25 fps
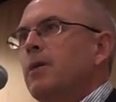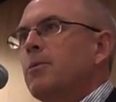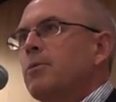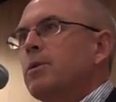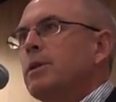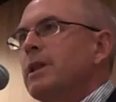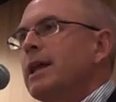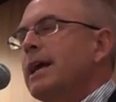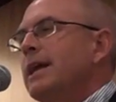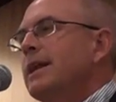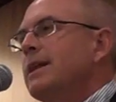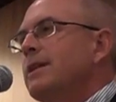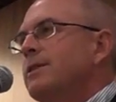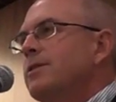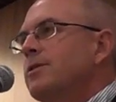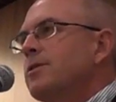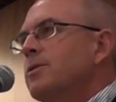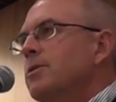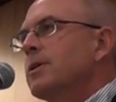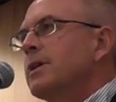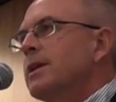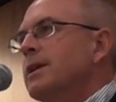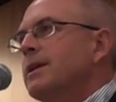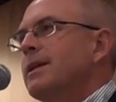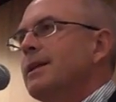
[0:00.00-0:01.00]
related to
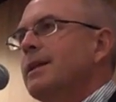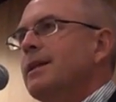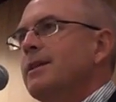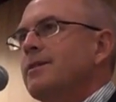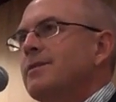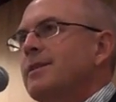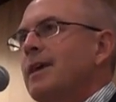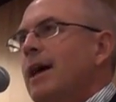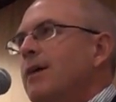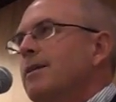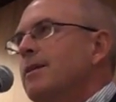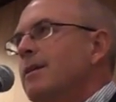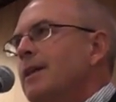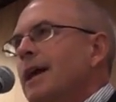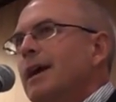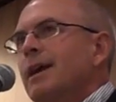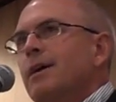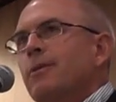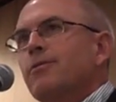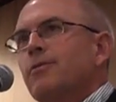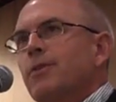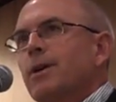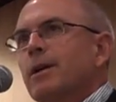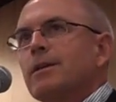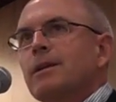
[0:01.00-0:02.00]
it, it sounded like
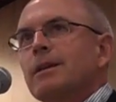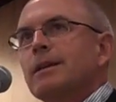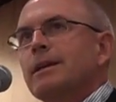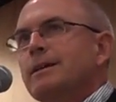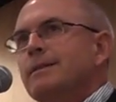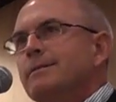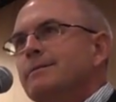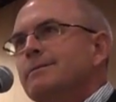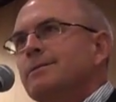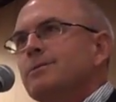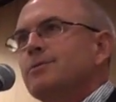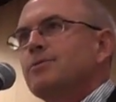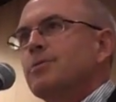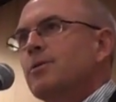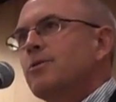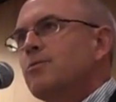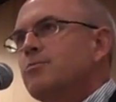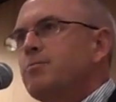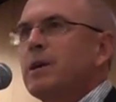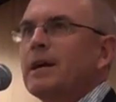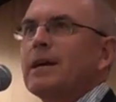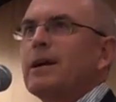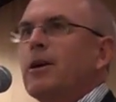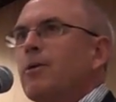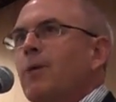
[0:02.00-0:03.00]
a fairly sort
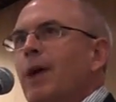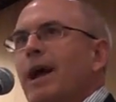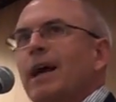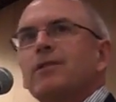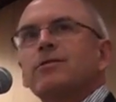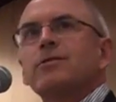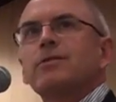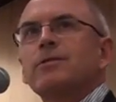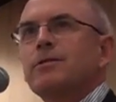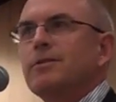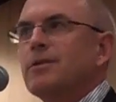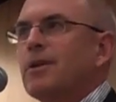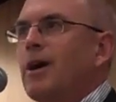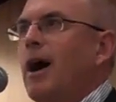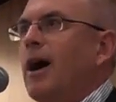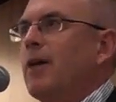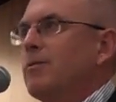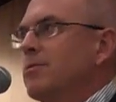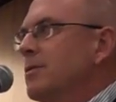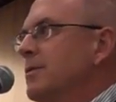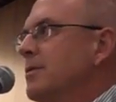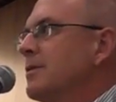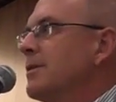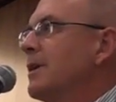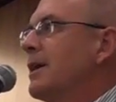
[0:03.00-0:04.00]
of picaresque
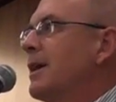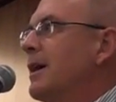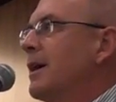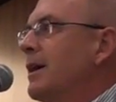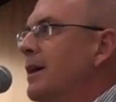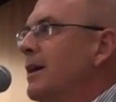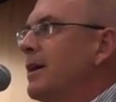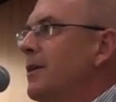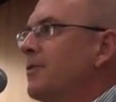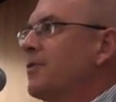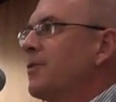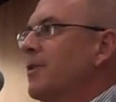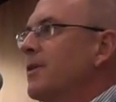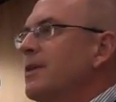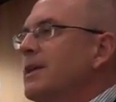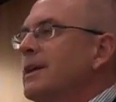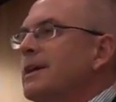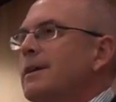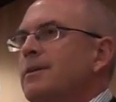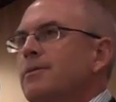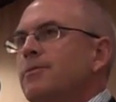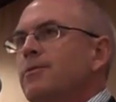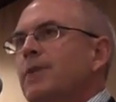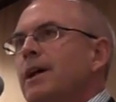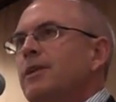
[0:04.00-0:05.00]
novel, a fairly
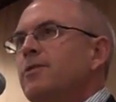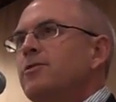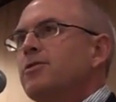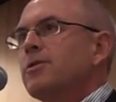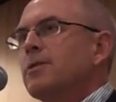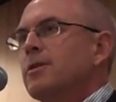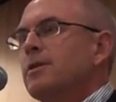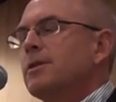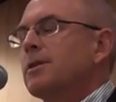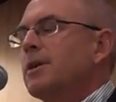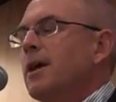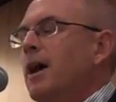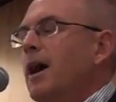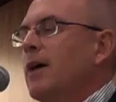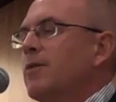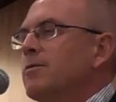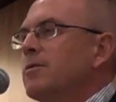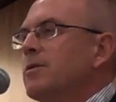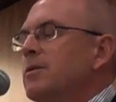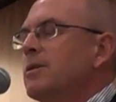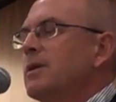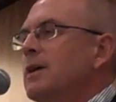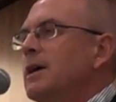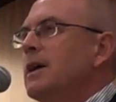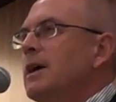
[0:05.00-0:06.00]
conventional
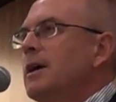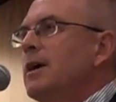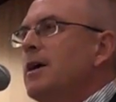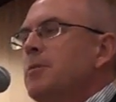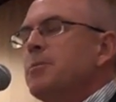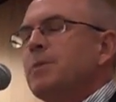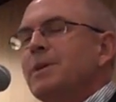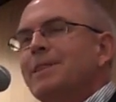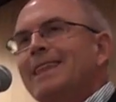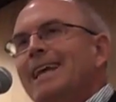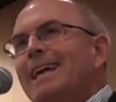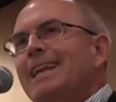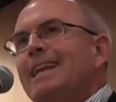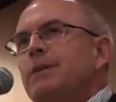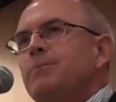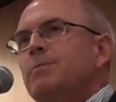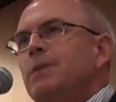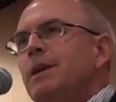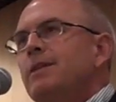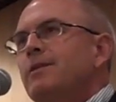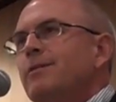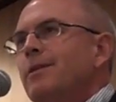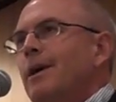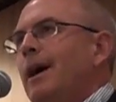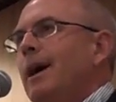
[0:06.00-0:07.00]
novel. But then he
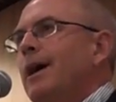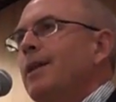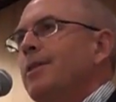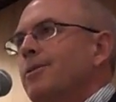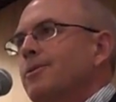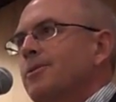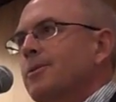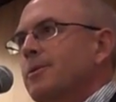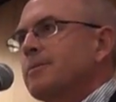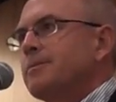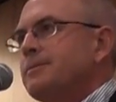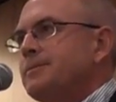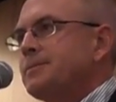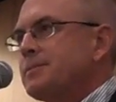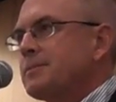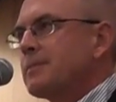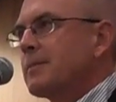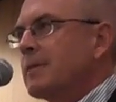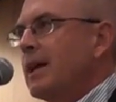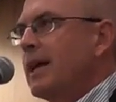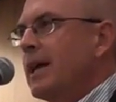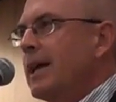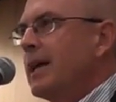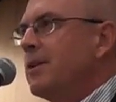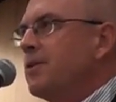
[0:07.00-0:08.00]
meets Hawthorne,
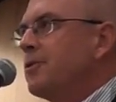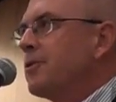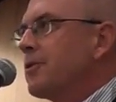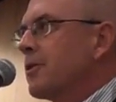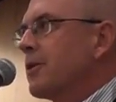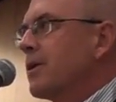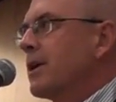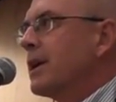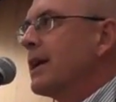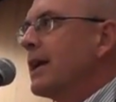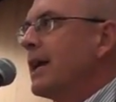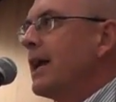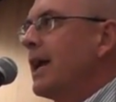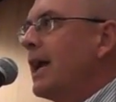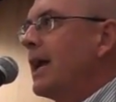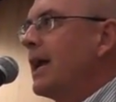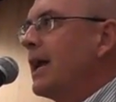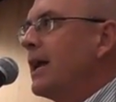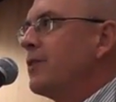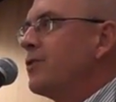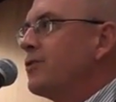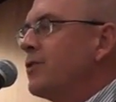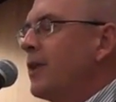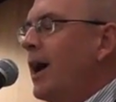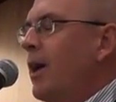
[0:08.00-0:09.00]
and during
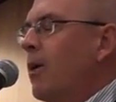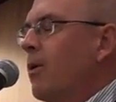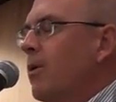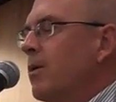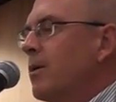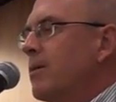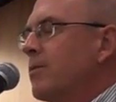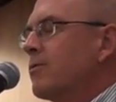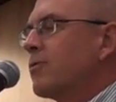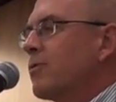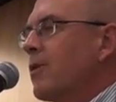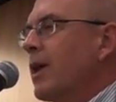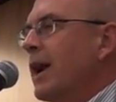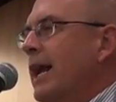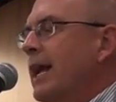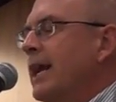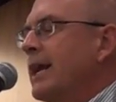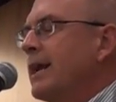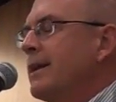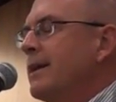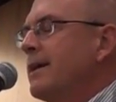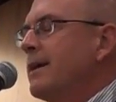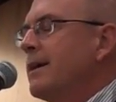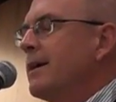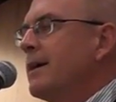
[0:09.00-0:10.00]
a shower of
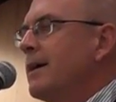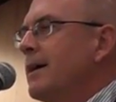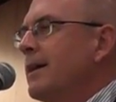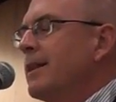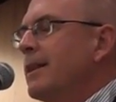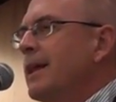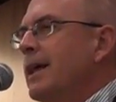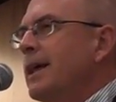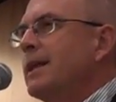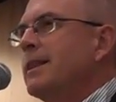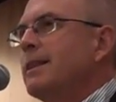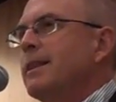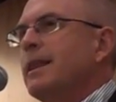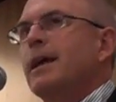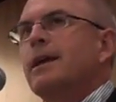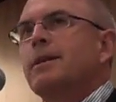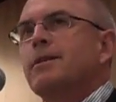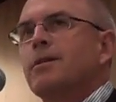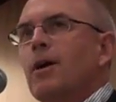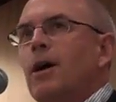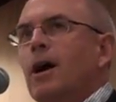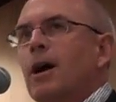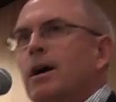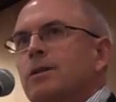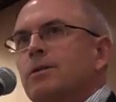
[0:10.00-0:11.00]
rain, they
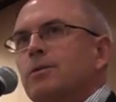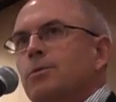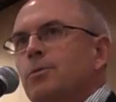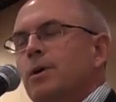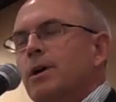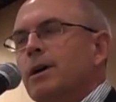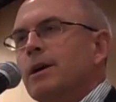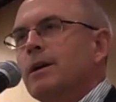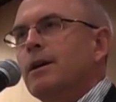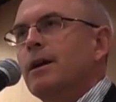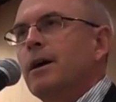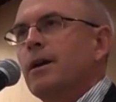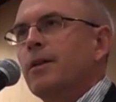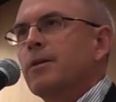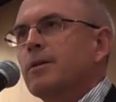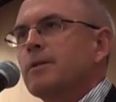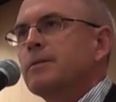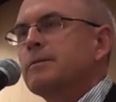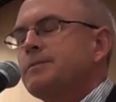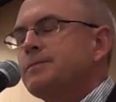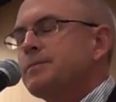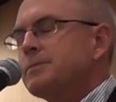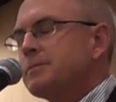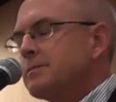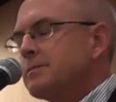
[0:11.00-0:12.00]
talk to one another.